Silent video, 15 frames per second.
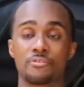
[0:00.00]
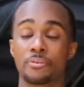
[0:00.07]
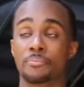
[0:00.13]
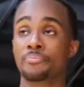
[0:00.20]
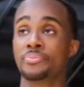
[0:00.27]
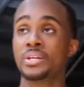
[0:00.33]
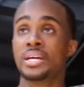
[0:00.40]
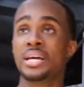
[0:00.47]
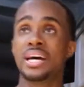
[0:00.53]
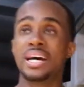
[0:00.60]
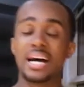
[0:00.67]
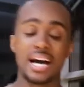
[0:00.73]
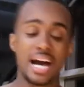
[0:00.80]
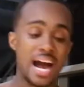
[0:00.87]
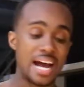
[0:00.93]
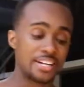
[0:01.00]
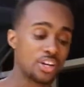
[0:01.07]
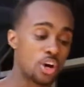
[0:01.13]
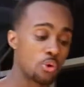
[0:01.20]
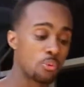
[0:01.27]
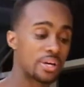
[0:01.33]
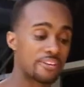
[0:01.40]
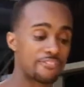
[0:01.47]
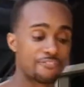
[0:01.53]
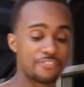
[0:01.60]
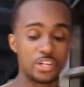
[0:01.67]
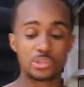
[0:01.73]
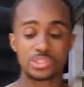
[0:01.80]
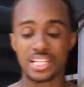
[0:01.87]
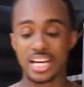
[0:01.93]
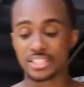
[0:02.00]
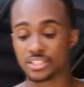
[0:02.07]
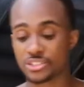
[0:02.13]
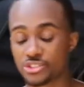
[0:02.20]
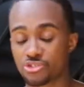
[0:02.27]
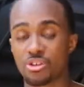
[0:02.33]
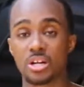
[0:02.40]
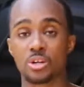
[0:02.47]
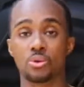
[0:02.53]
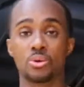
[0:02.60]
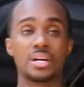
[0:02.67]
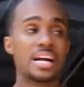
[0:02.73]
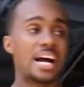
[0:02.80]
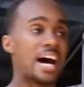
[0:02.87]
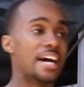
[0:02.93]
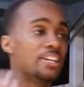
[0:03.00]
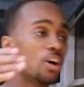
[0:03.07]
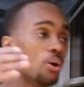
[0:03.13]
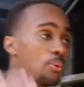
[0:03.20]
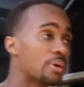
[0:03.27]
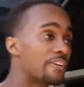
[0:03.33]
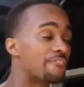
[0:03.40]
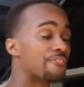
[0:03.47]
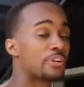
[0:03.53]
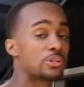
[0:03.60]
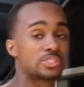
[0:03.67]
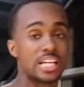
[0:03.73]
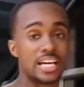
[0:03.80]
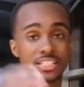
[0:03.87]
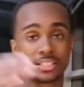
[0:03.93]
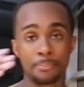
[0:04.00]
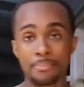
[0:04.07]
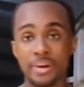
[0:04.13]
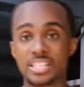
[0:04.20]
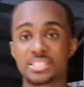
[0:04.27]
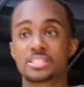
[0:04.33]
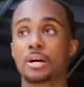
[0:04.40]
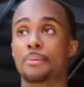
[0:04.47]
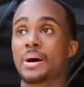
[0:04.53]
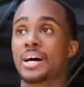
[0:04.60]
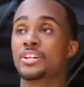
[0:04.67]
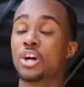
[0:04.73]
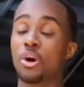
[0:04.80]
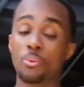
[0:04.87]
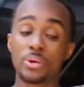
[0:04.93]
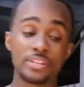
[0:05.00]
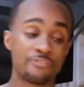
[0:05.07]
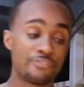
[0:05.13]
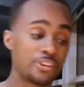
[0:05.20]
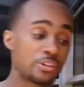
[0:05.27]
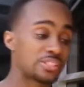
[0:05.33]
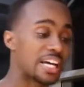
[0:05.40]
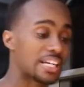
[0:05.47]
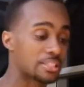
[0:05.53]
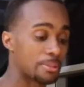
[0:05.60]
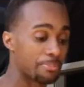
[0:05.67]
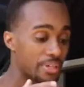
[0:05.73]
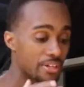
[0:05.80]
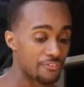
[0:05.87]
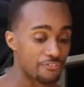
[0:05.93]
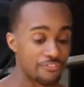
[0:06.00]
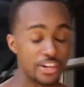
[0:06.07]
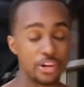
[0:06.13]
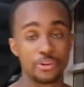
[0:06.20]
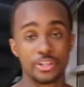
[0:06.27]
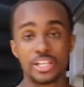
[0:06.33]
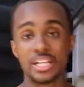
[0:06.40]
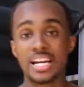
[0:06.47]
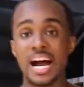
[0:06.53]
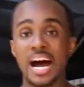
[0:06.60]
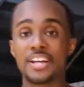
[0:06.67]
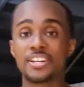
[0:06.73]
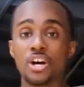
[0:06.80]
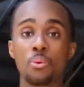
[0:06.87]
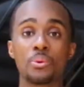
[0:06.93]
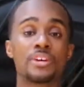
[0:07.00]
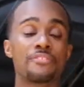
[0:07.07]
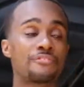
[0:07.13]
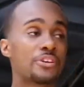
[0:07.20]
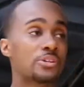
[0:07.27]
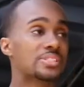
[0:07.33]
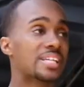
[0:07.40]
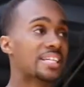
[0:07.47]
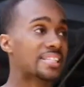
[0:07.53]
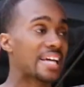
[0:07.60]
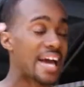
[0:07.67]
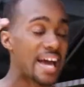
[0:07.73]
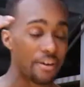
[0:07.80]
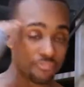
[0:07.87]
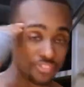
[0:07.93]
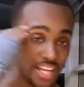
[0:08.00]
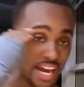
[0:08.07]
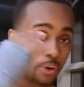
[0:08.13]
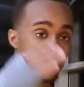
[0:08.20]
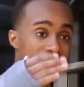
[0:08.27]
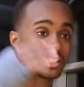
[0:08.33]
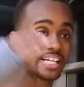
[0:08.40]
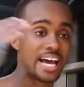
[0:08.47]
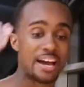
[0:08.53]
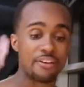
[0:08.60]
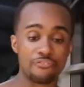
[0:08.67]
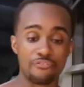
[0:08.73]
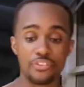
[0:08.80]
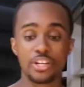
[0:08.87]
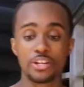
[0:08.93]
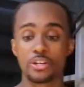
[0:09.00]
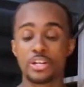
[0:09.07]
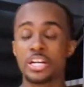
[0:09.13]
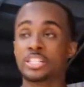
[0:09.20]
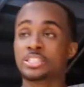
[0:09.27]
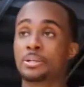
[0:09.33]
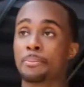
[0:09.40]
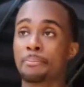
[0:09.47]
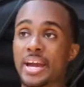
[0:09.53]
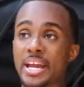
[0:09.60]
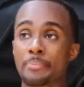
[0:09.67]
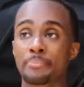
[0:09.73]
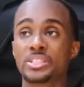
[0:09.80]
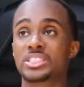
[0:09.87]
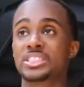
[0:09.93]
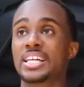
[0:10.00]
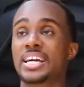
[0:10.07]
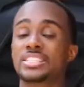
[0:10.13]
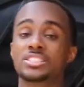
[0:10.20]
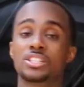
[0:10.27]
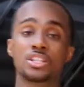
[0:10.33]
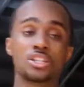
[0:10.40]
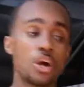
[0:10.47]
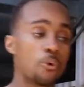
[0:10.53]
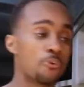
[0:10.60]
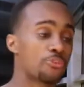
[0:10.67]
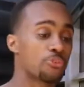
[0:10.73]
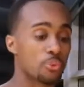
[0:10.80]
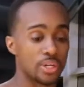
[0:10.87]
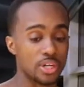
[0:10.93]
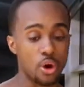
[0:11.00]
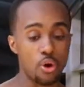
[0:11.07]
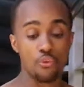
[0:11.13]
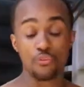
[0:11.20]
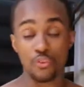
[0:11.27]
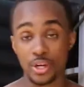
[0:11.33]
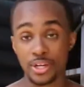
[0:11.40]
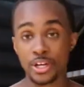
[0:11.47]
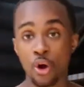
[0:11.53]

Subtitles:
them. I know what it feels like to struggle. I know what it feels like to mess up. I know what it feels like to be a failure. I know what it feels like to have doubt, to have fear, to make mistakes, to go through it over and